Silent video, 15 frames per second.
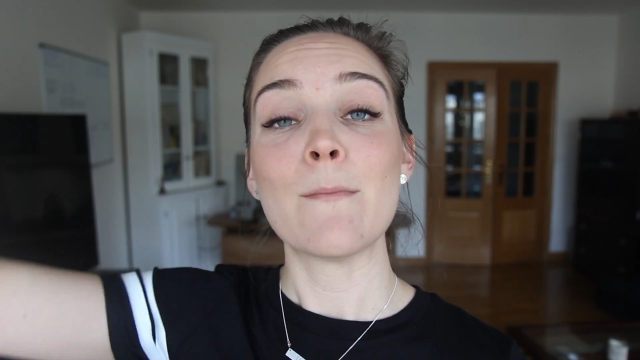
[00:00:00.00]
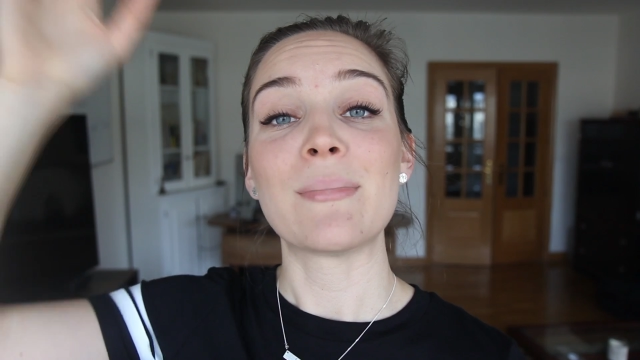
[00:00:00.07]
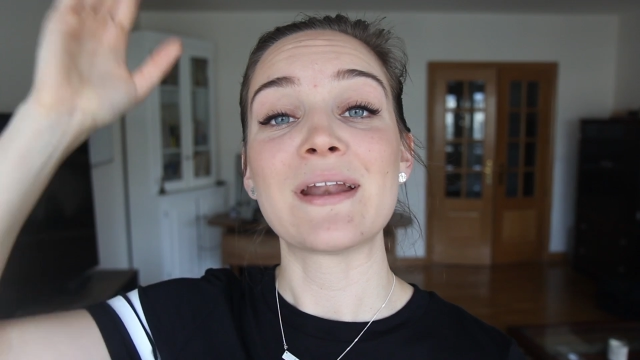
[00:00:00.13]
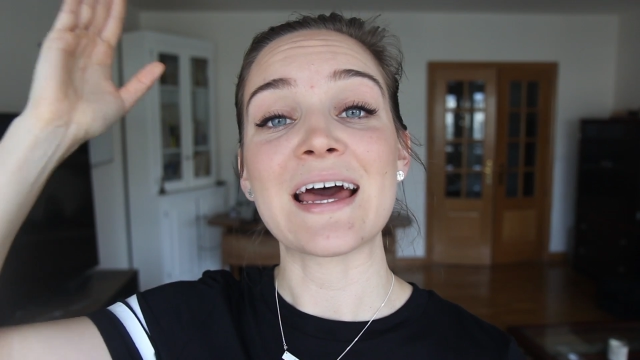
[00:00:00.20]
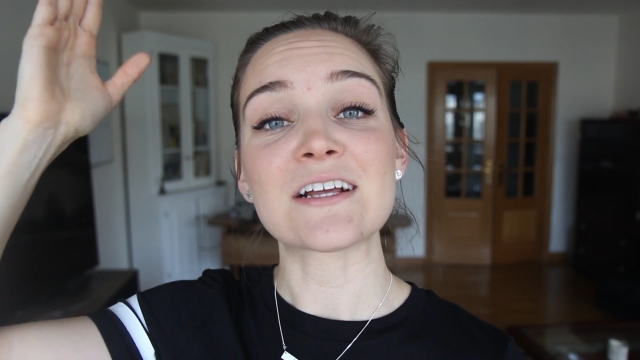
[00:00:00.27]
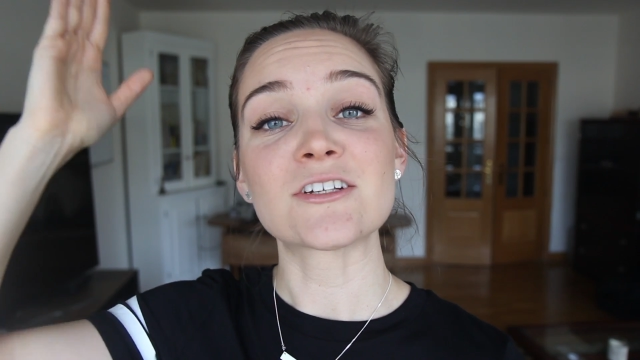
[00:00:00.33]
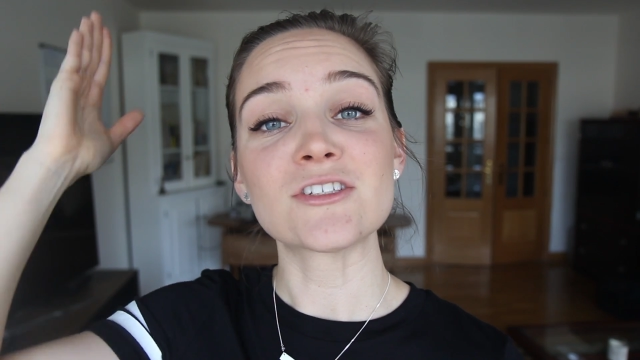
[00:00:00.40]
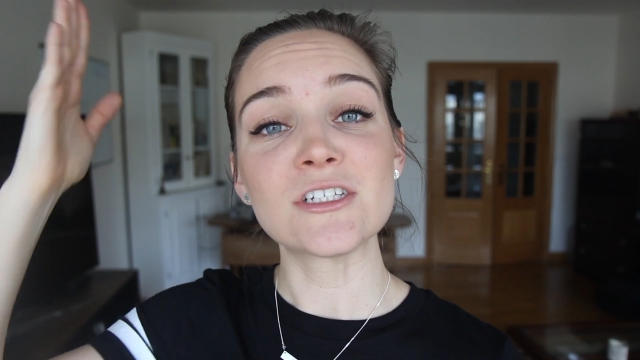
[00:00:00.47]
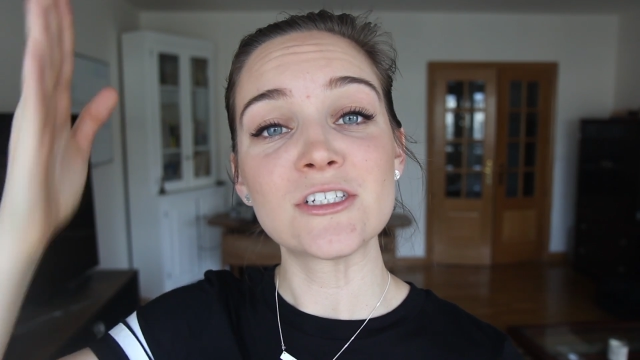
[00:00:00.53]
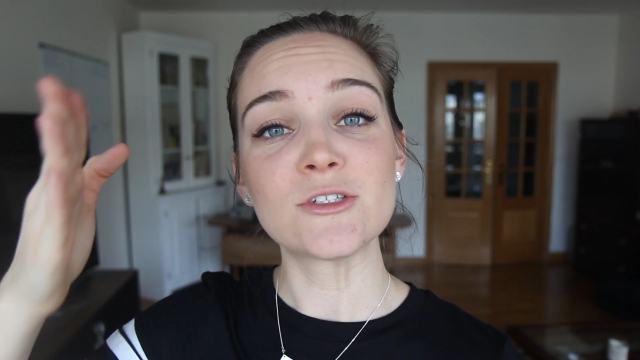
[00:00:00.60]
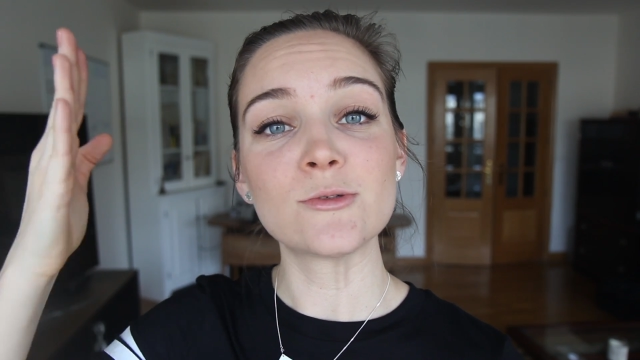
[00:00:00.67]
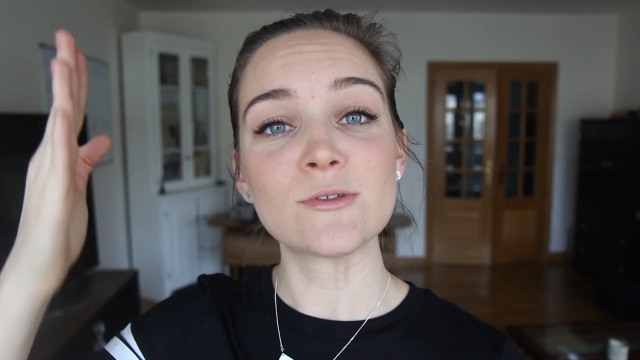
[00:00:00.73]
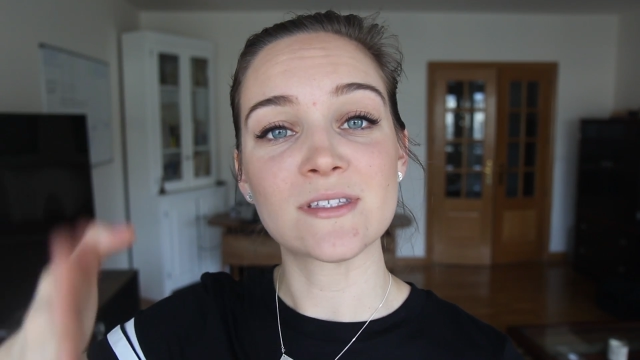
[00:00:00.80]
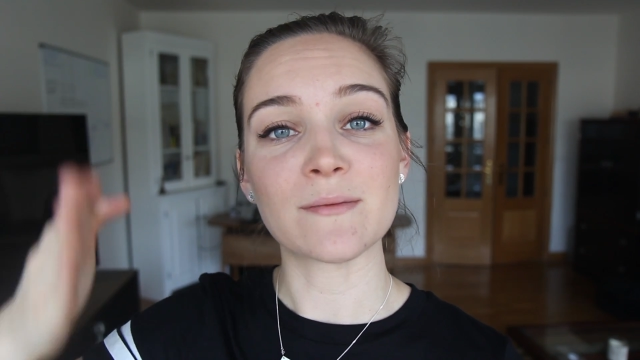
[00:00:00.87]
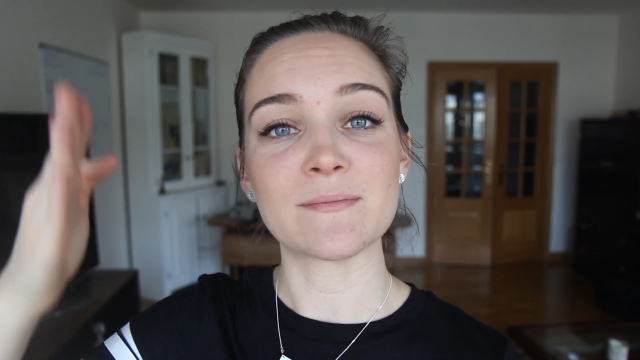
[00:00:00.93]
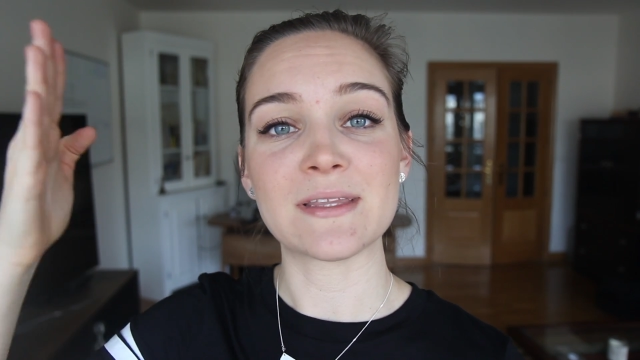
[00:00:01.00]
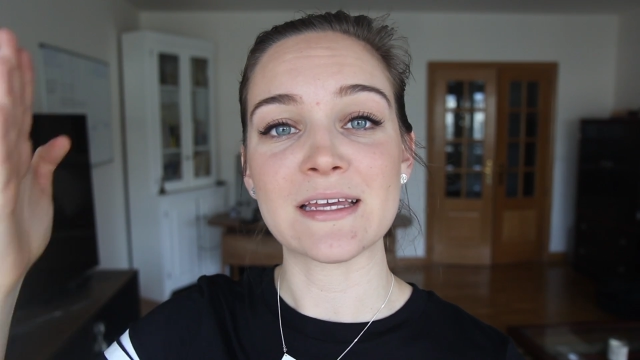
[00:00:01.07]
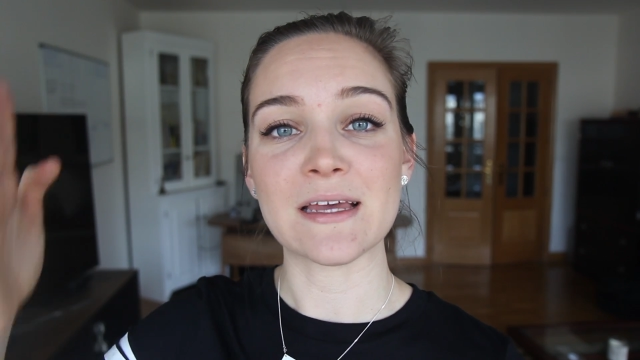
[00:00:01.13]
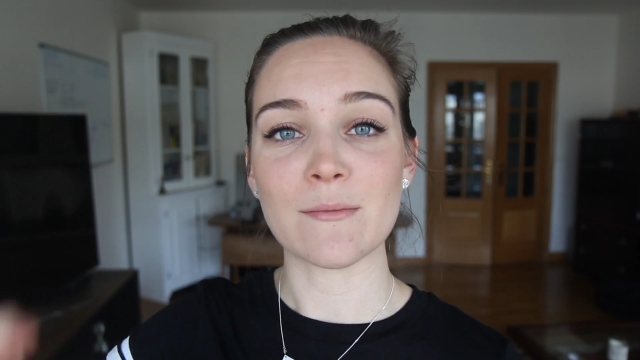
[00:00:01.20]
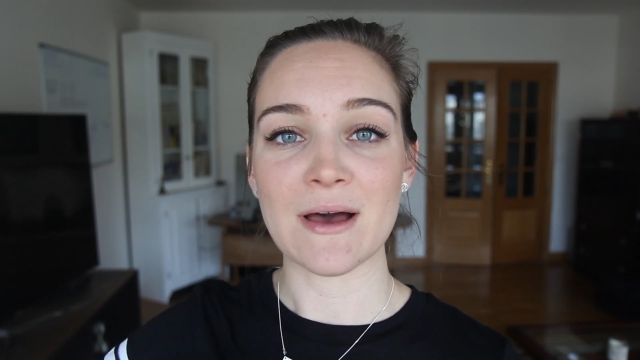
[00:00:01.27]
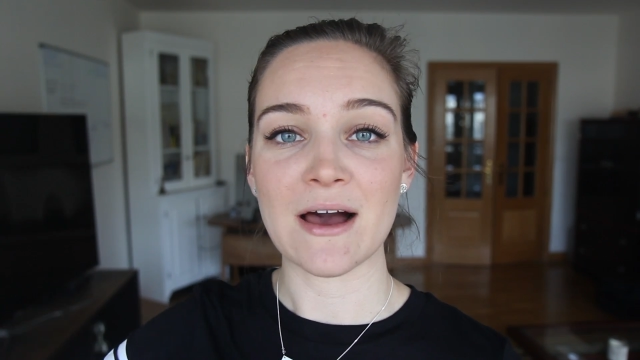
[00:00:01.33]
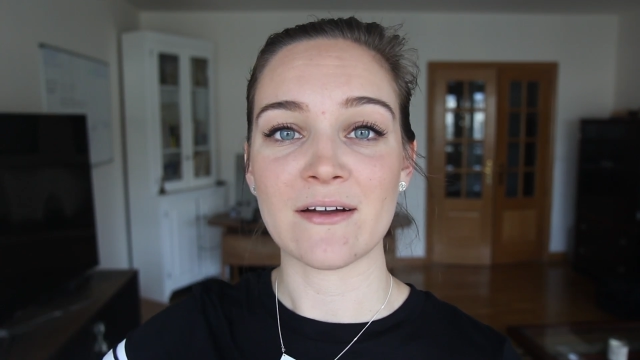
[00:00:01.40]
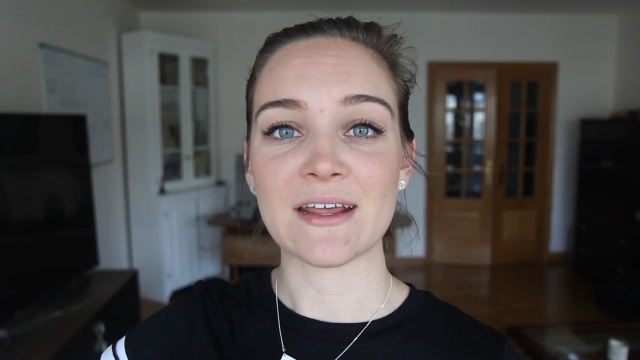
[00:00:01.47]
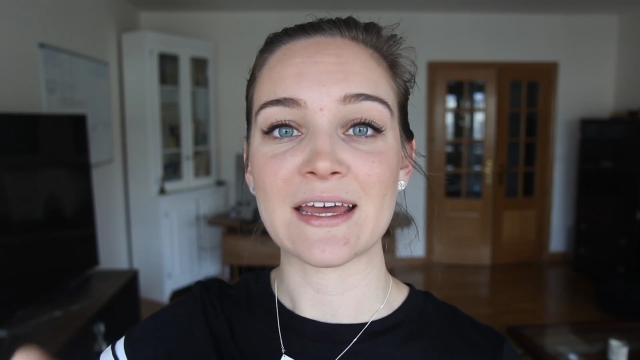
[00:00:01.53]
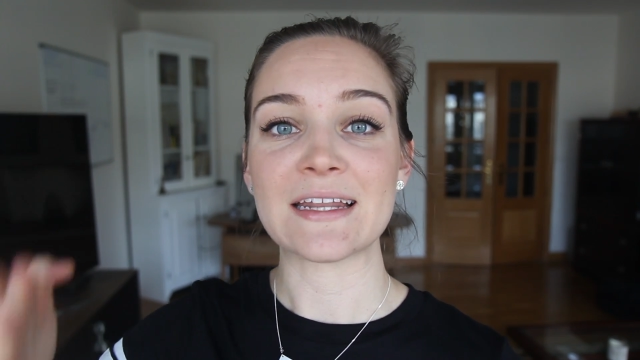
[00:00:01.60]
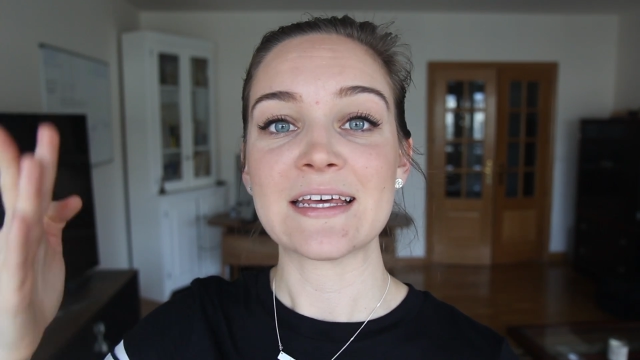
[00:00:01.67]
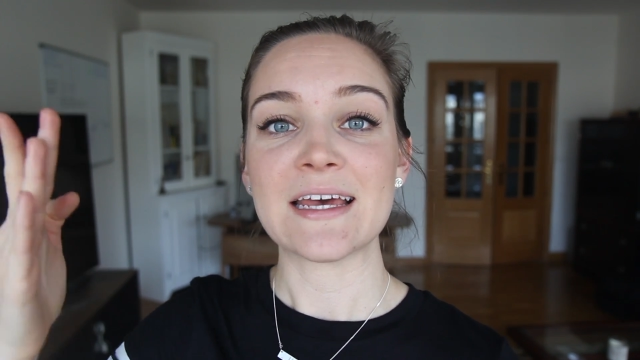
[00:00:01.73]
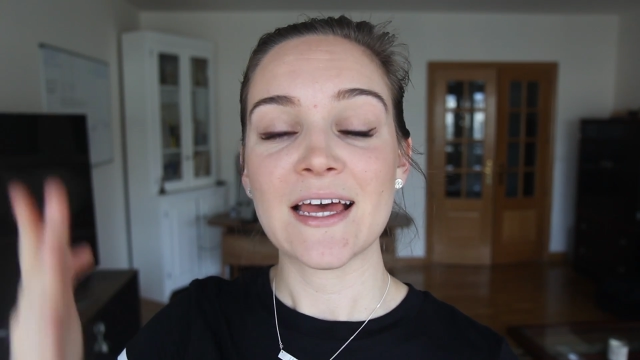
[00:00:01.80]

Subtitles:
but actually do something about it.